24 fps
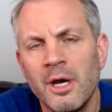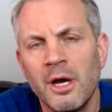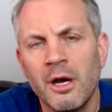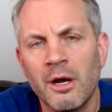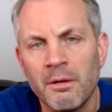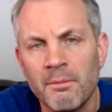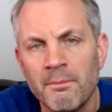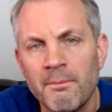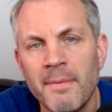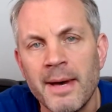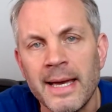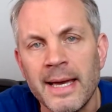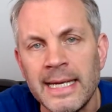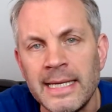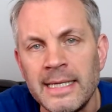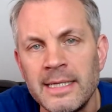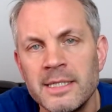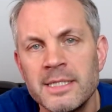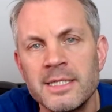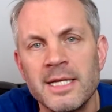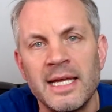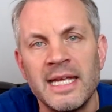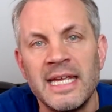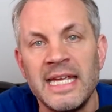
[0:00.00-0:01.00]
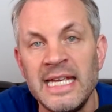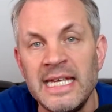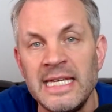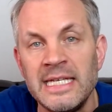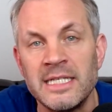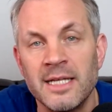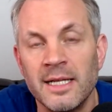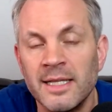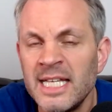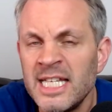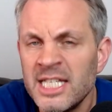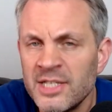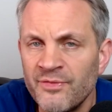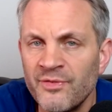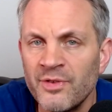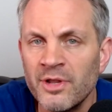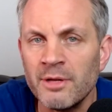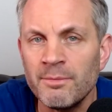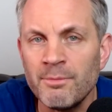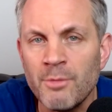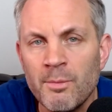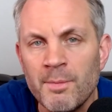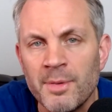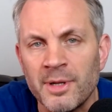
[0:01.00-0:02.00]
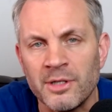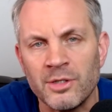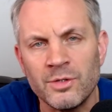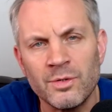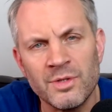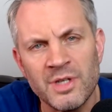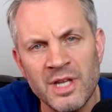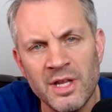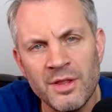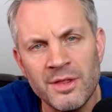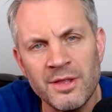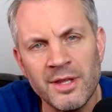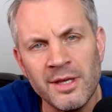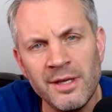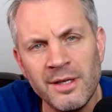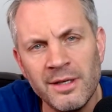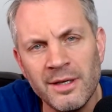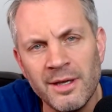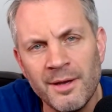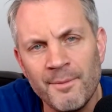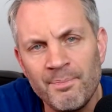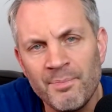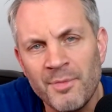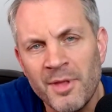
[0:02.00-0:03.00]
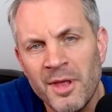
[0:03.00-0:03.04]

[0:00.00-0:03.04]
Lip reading: our minds at ease, at least for the moment, don't you think?